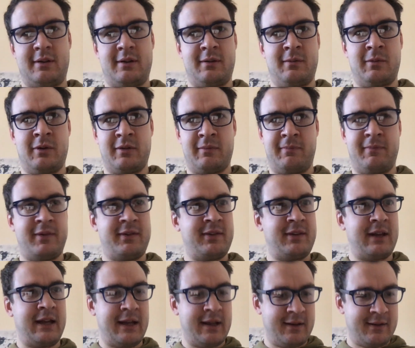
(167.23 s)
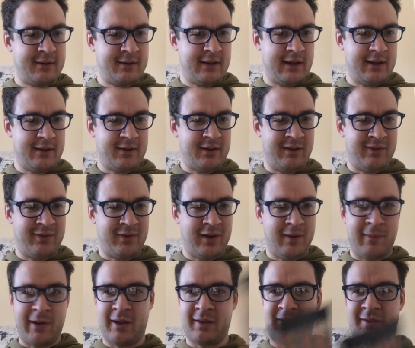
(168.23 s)
One set, that's the
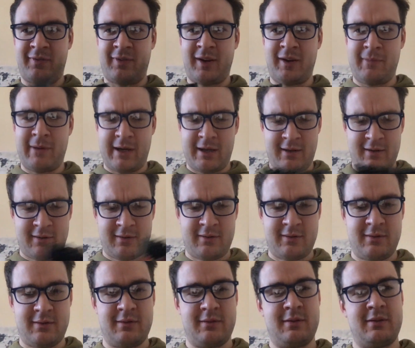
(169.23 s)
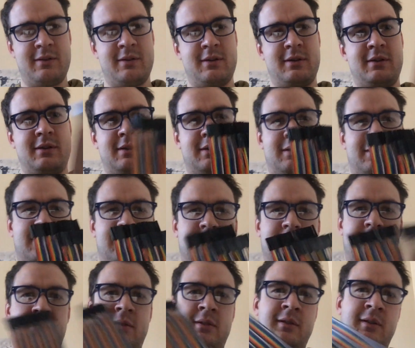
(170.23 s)
female to female,
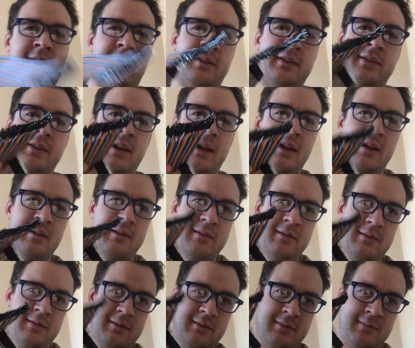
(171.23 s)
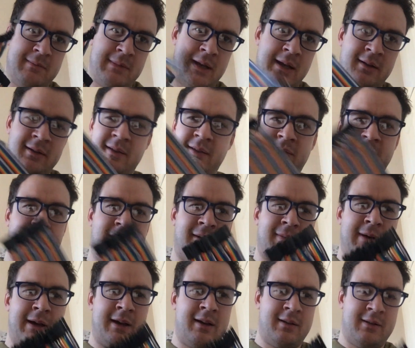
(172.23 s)
another set male to
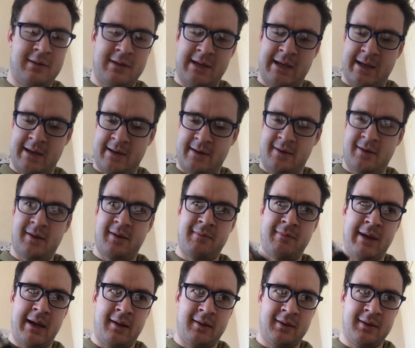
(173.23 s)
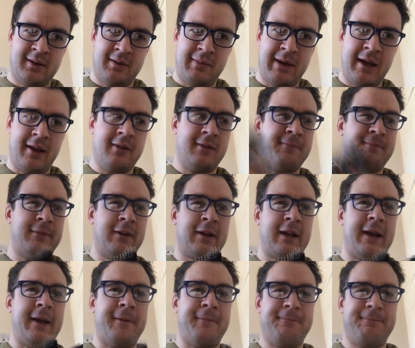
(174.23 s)
female and male to male.
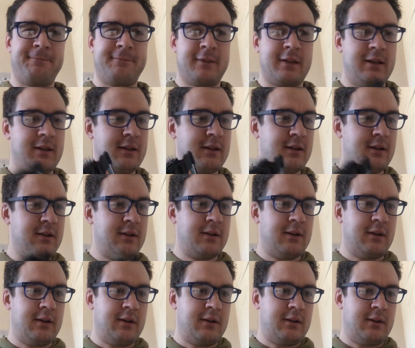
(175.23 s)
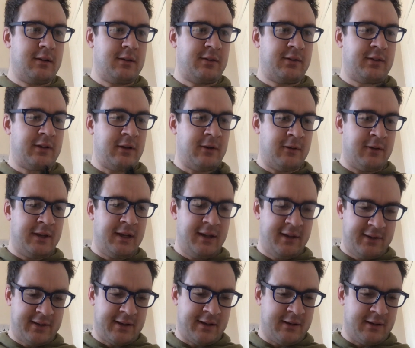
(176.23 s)
Okay, so
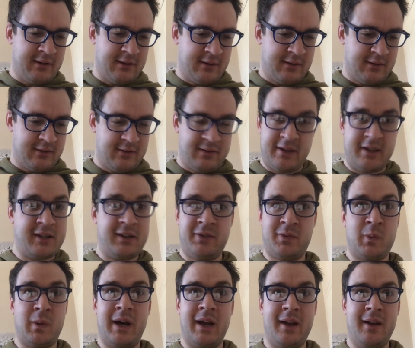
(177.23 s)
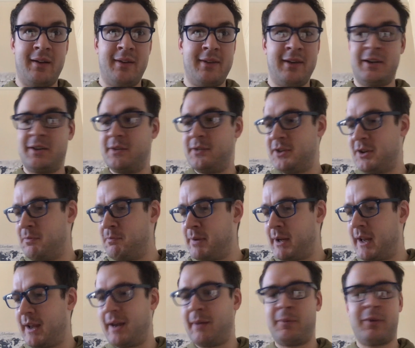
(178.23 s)
these they're just wire, they're just jumper
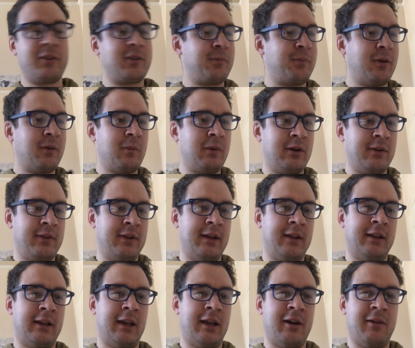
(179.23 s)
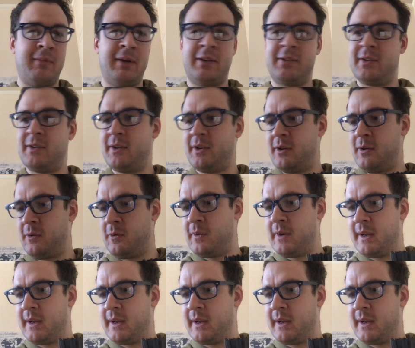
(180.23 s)
cables, but what they'll allow me to do